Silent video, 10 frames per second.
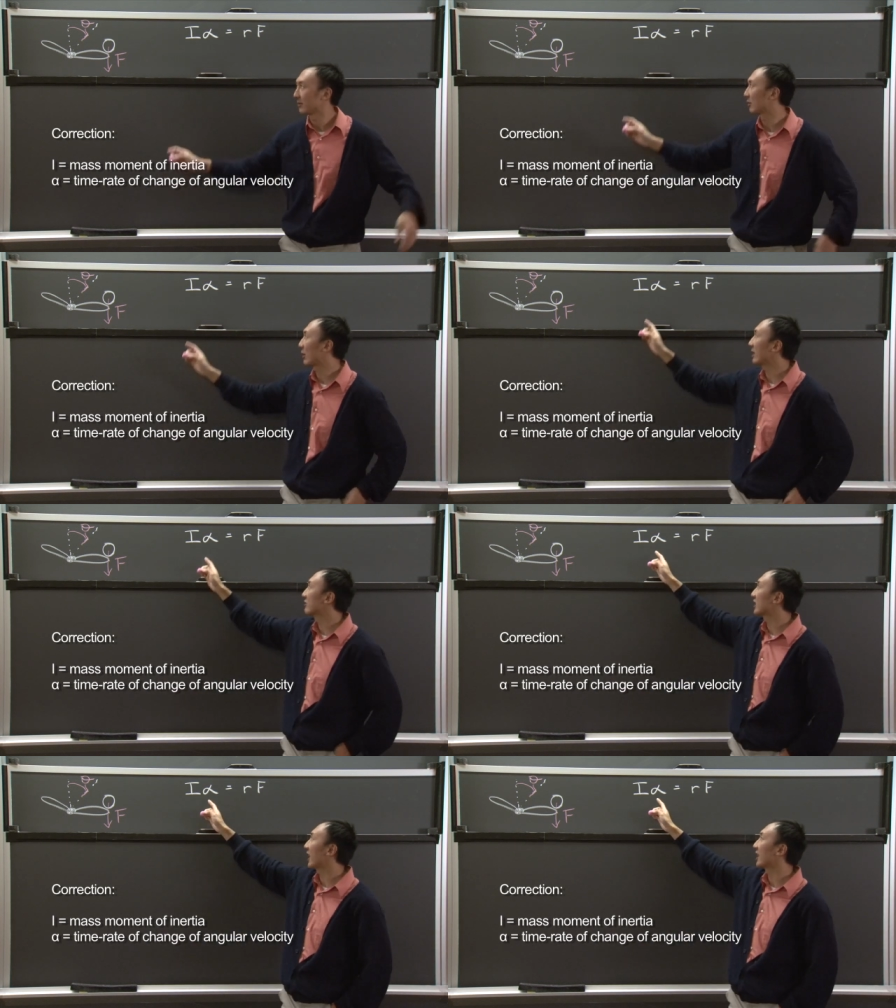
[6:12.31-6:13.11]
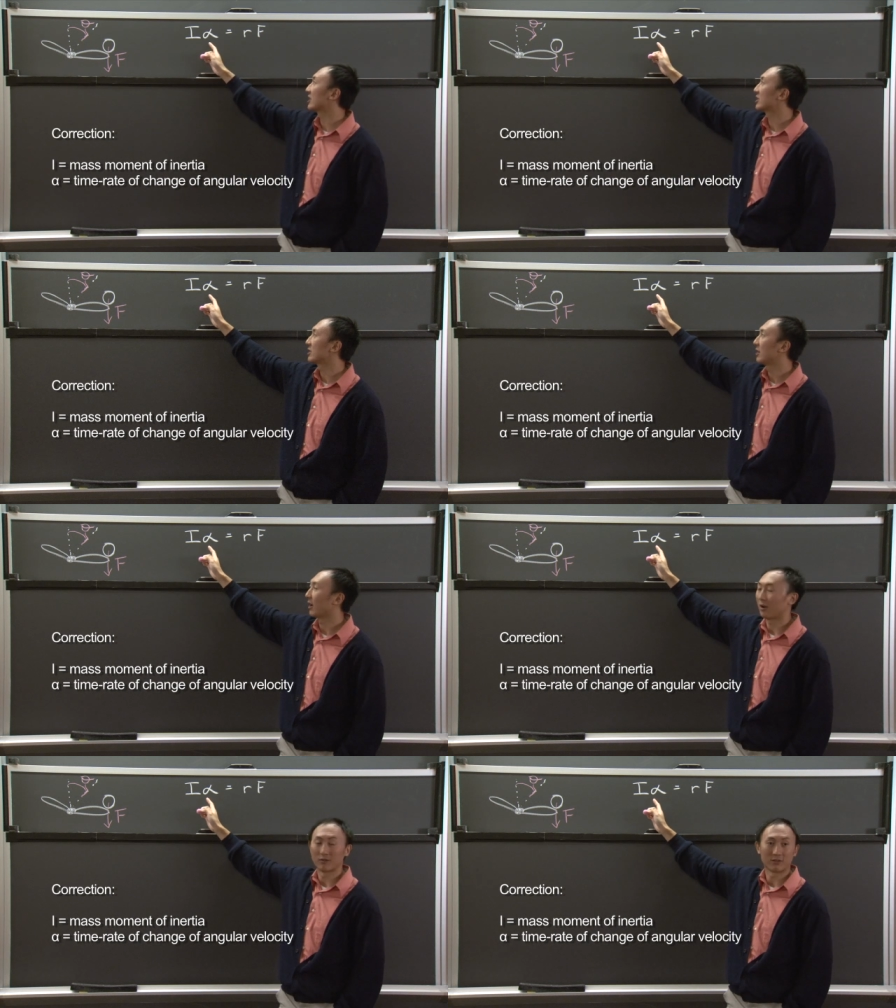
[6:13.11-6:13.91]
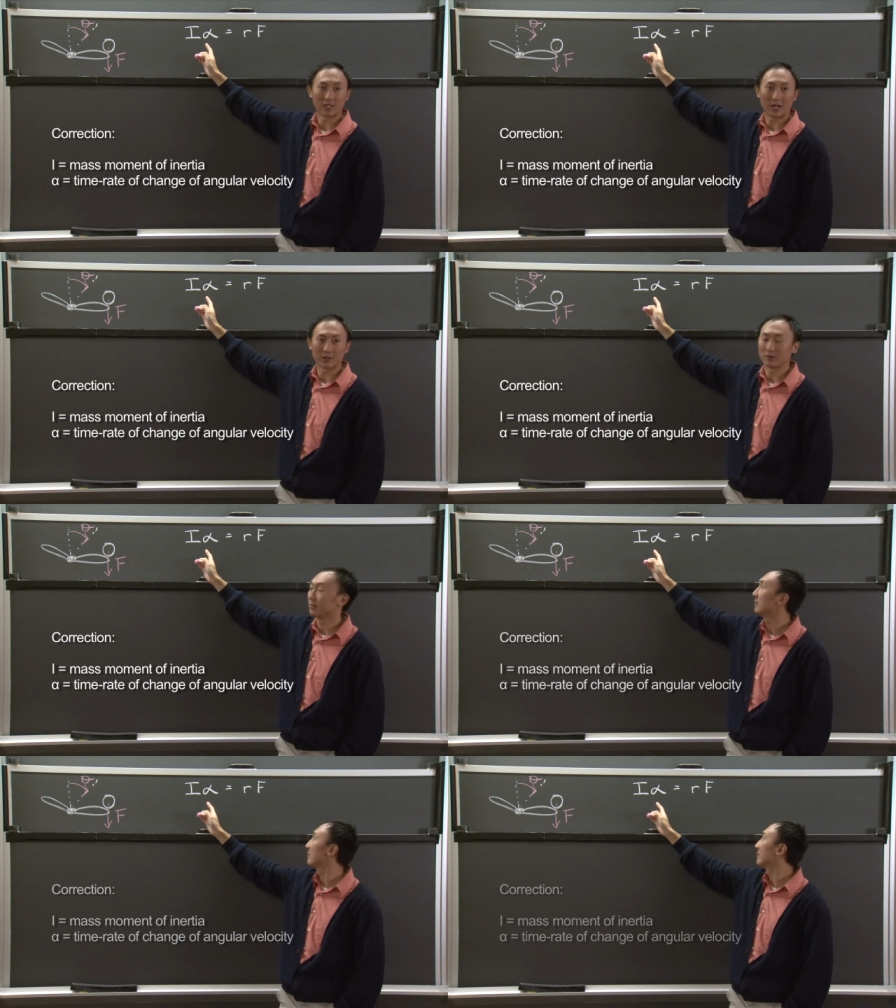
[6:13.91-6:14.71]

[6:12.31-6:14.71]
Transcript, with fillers: the rate of change of the angle.